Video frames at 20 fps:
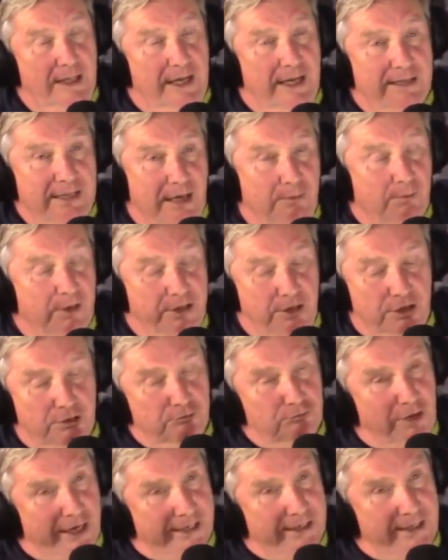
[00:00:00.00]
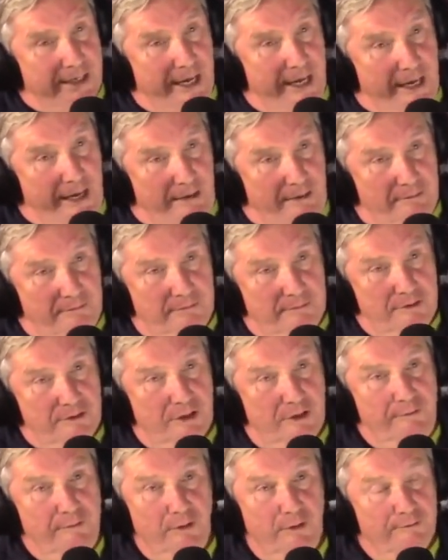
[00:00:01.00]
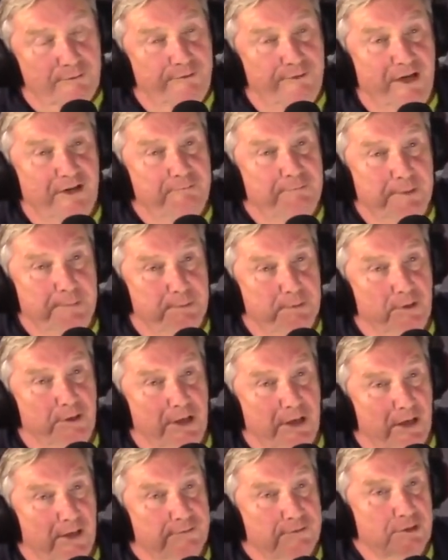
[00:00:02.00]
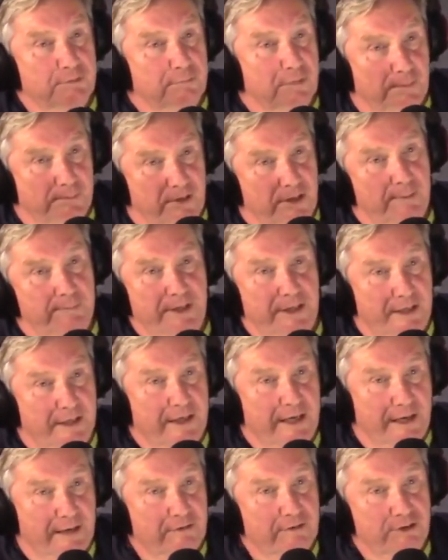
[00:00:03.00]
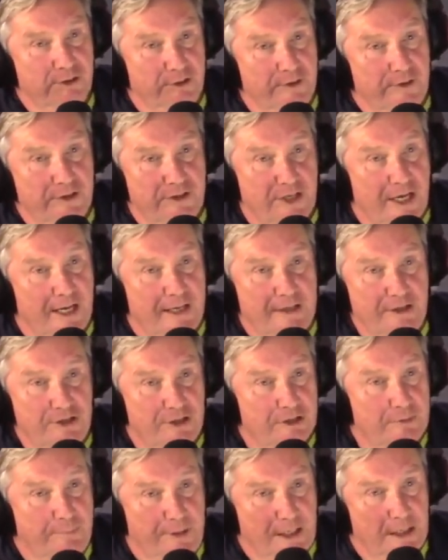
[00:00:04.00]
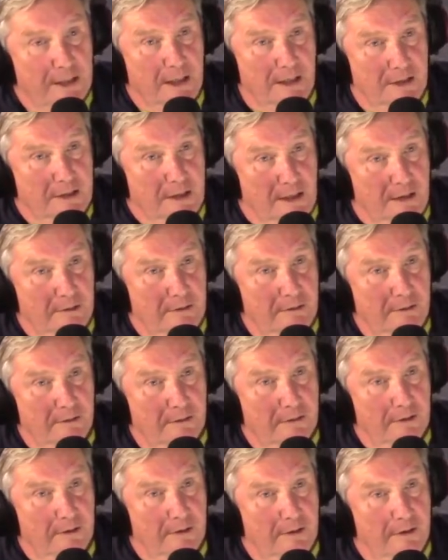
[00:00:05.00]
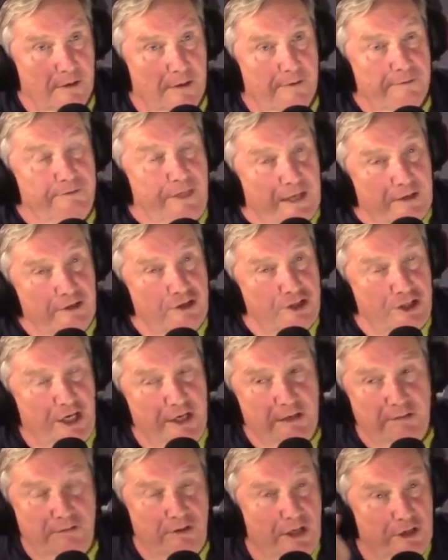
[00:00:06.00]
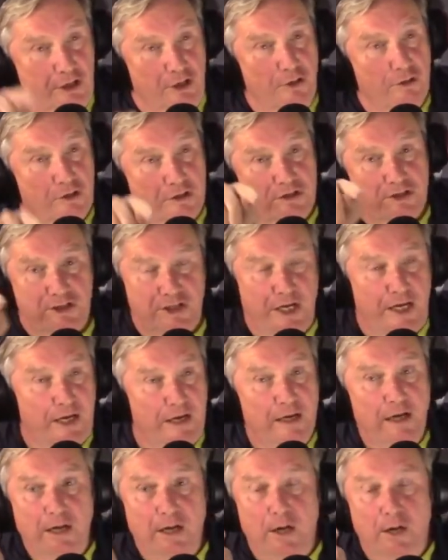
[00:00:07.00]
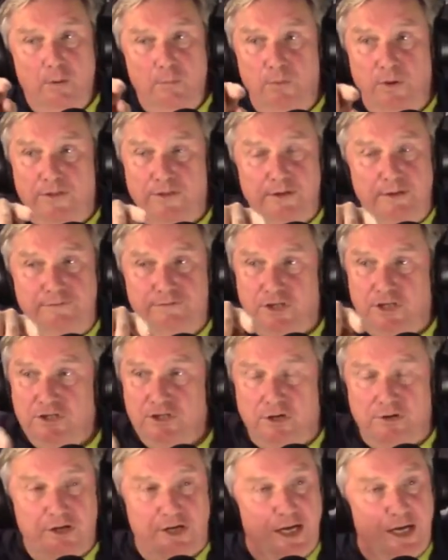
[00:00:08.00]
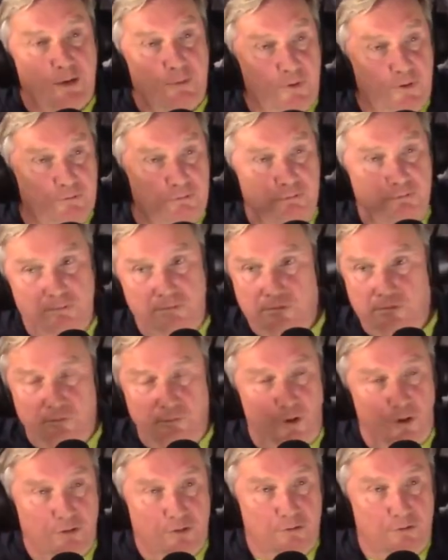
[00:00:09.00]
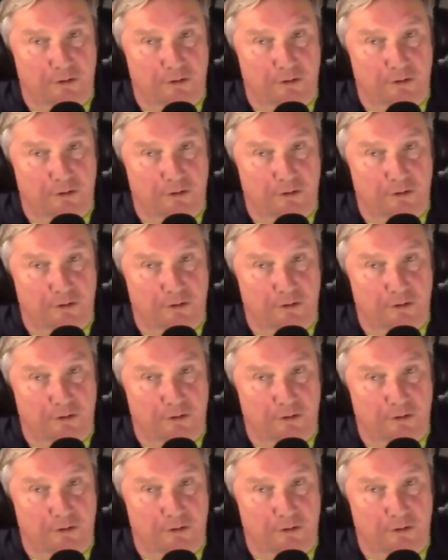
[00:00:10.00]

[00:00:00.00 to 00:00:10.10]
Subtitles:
And that way you can rank care. So if you've got 5 people looking after your mum coming in and out during the day, and she's a bit gaga, then you can see whether, if she's okay with one,